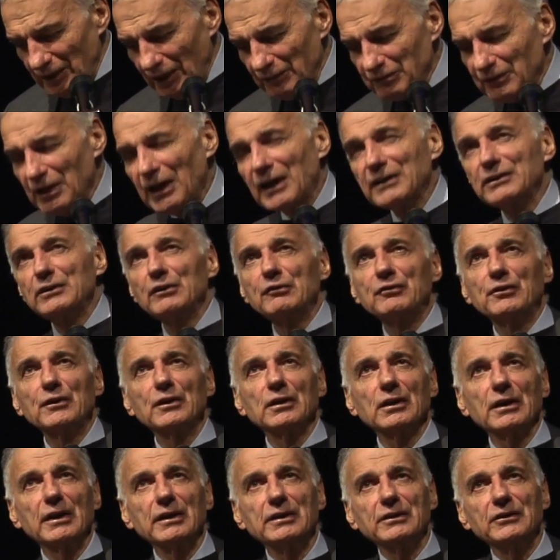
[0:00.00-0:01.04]
They've got to
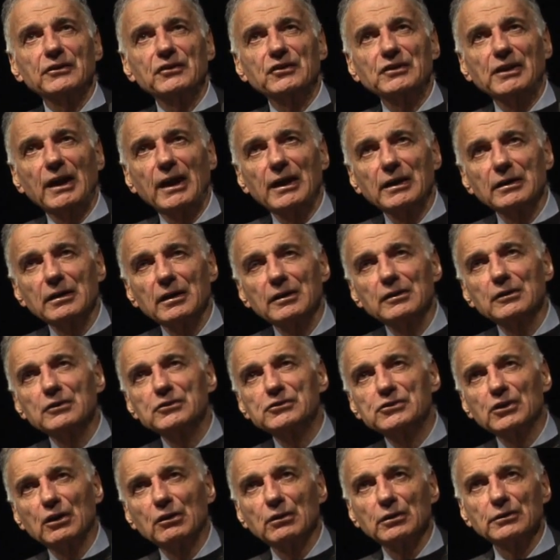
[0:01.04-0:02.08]
feel they can stand on the
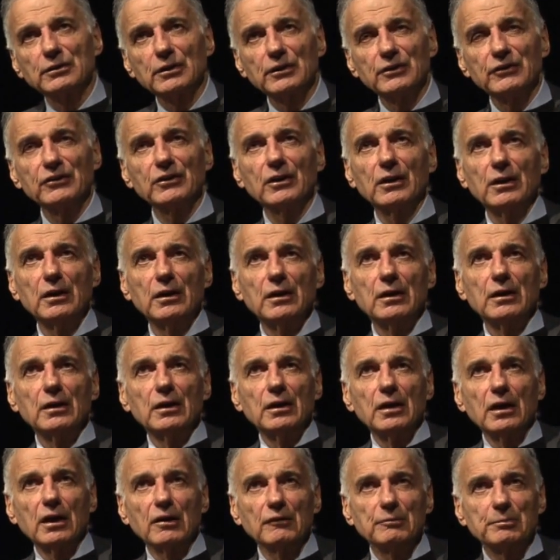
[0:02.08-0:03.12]
shoulders
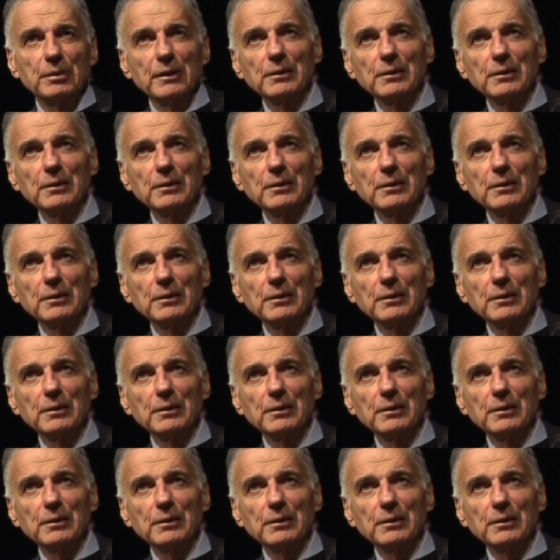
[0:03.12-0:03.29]
of